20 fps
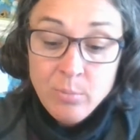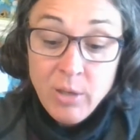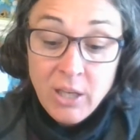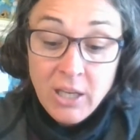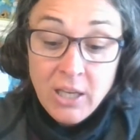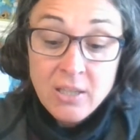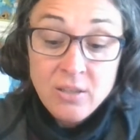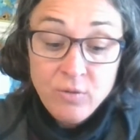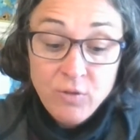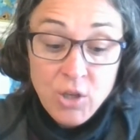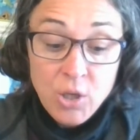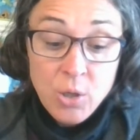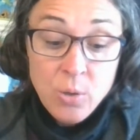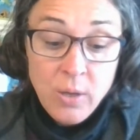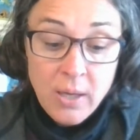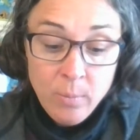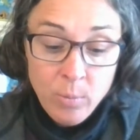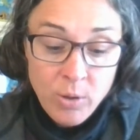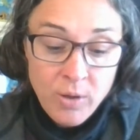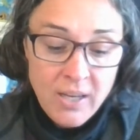Because of you,
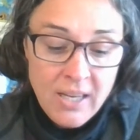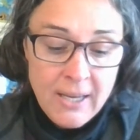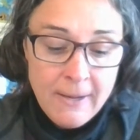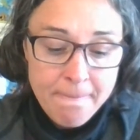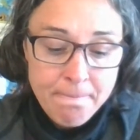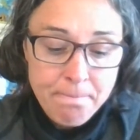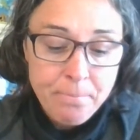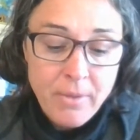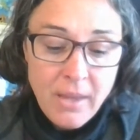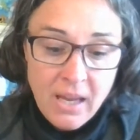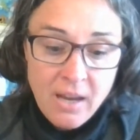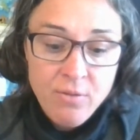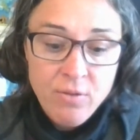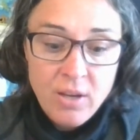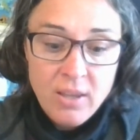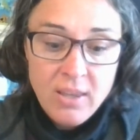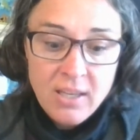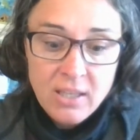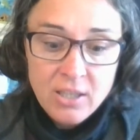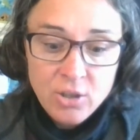Anne-Marie,
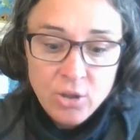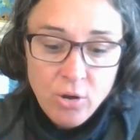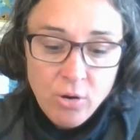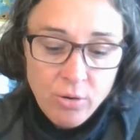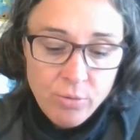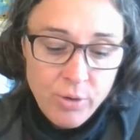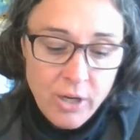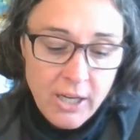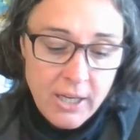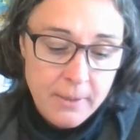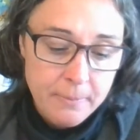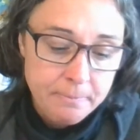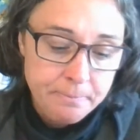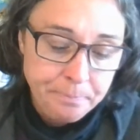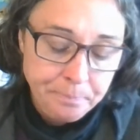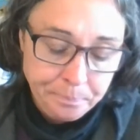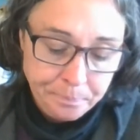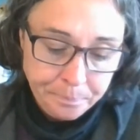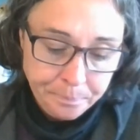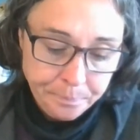everything is all right.
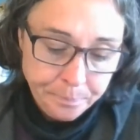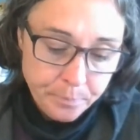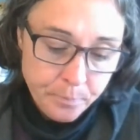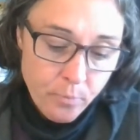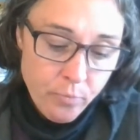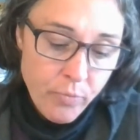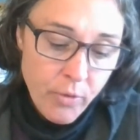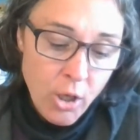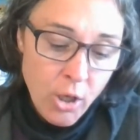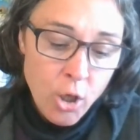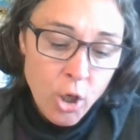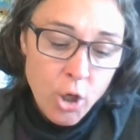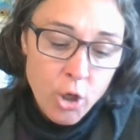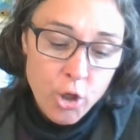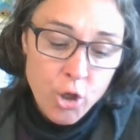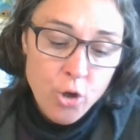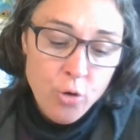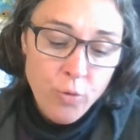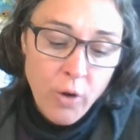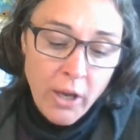
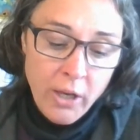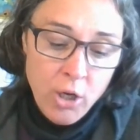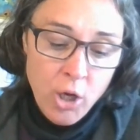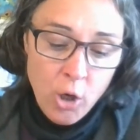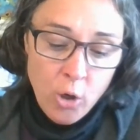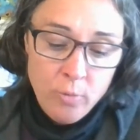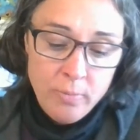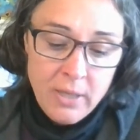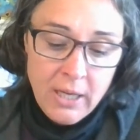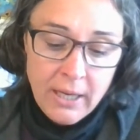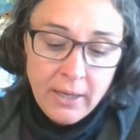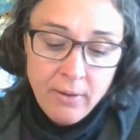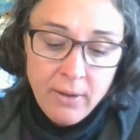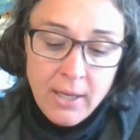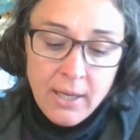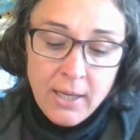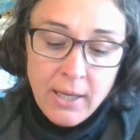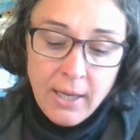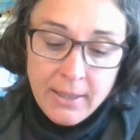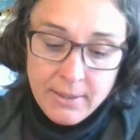You run home
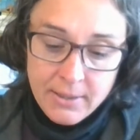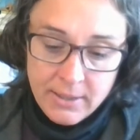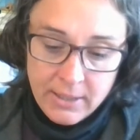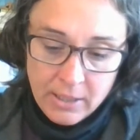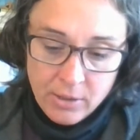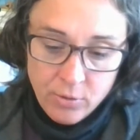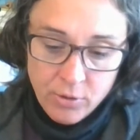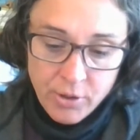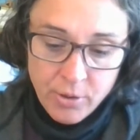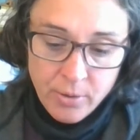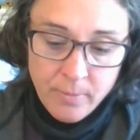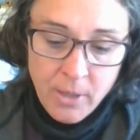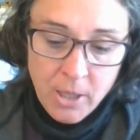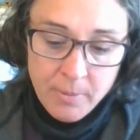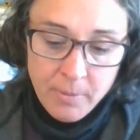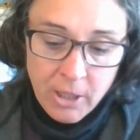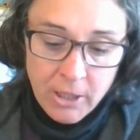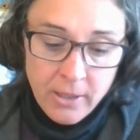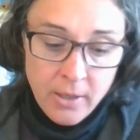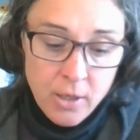now and tell your
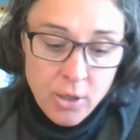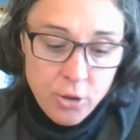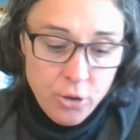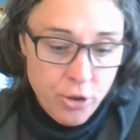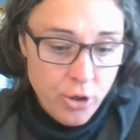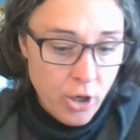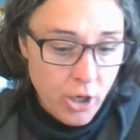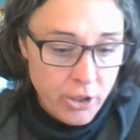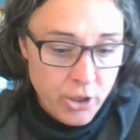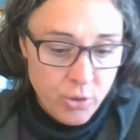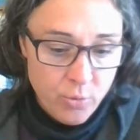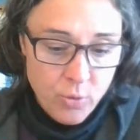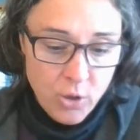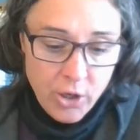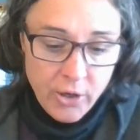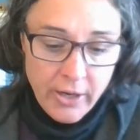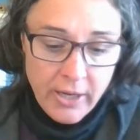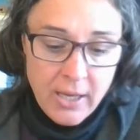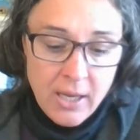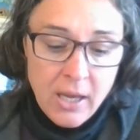mama not to
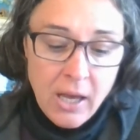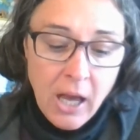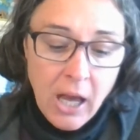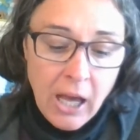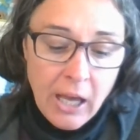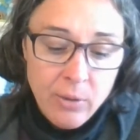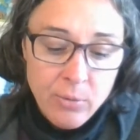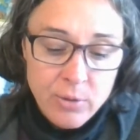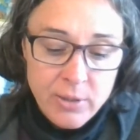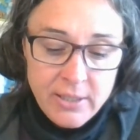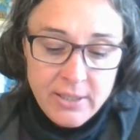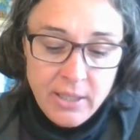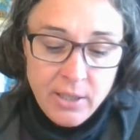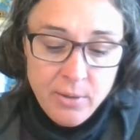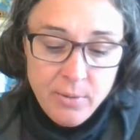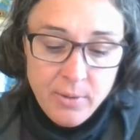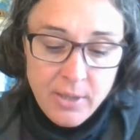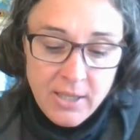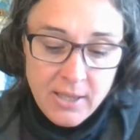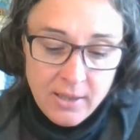worry. I will
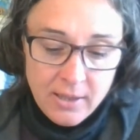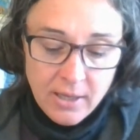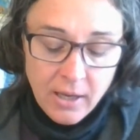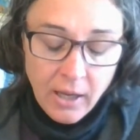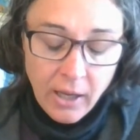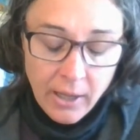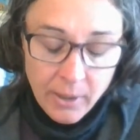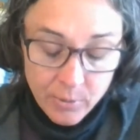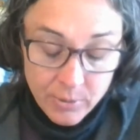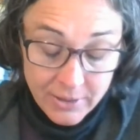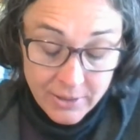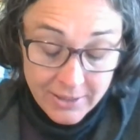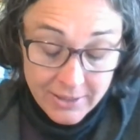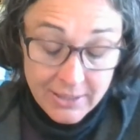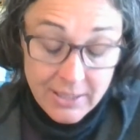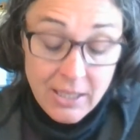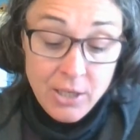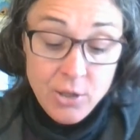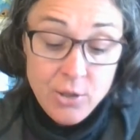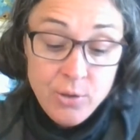
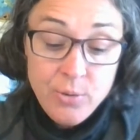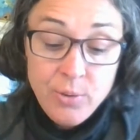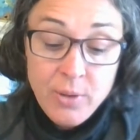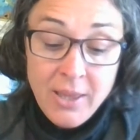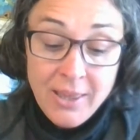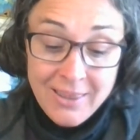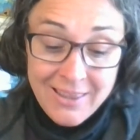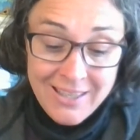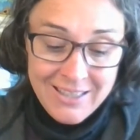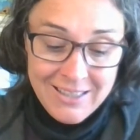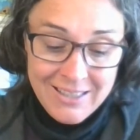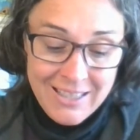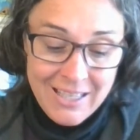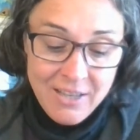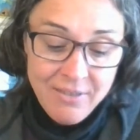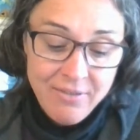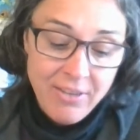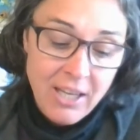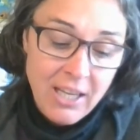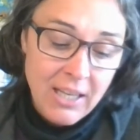see you this
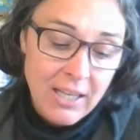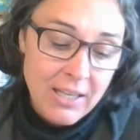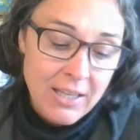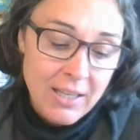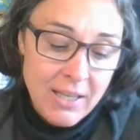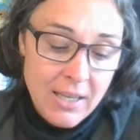evening.